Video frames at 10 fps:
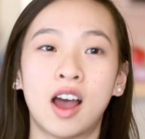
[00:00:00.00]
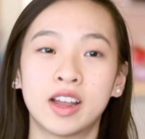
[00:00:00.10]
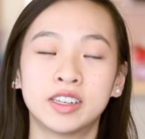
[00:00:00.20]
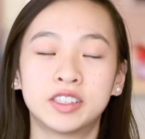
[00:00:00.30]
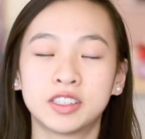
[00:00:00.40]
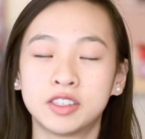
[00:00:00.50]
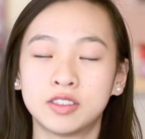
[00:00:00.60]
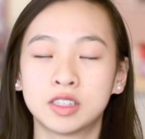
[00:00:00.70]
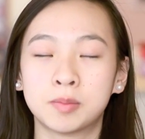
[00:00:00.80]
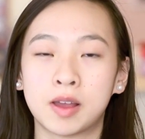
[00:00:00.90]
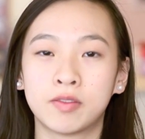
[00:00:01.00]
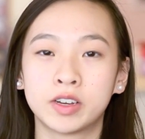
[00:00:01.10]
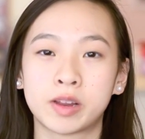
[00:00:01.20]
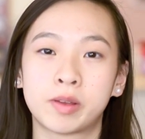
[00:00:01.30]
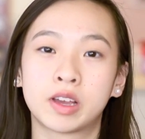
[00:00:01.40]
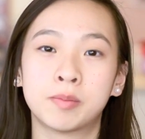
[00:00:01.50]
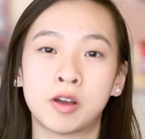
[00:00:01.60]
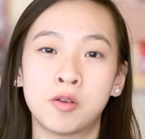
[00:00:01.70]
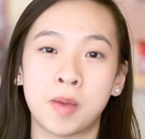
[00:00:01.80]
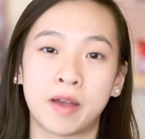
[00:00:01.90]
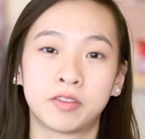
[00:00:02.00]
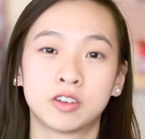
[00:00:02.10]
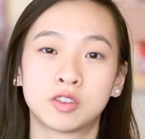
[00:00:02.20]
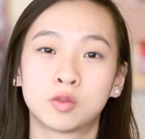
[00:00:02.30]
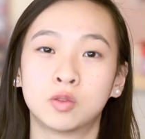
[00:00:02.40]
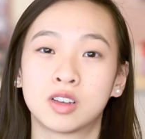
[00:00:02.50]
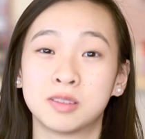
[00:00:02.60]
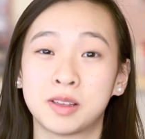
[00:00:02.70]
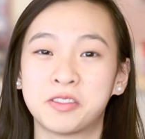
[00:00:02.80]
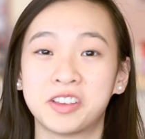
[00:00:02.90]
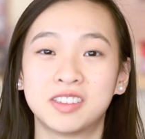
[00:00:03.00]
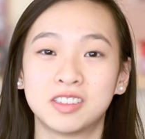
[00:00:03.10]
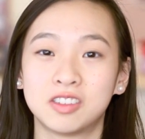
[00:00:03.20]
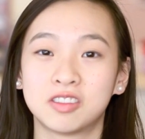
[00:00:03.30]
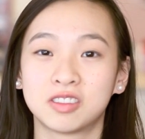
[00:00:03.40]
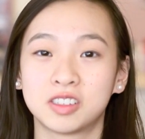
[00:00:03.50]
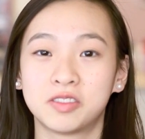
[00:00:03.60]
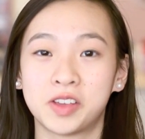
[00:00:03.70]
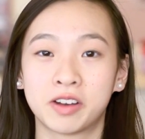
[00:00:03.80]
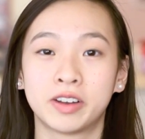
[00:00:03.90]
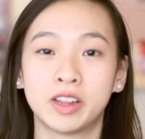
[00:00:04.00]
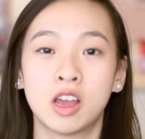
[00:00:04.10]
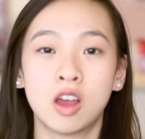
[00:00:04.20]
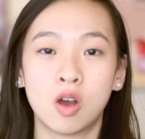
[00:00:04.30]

I just use them every time I come home after school because my face is usually very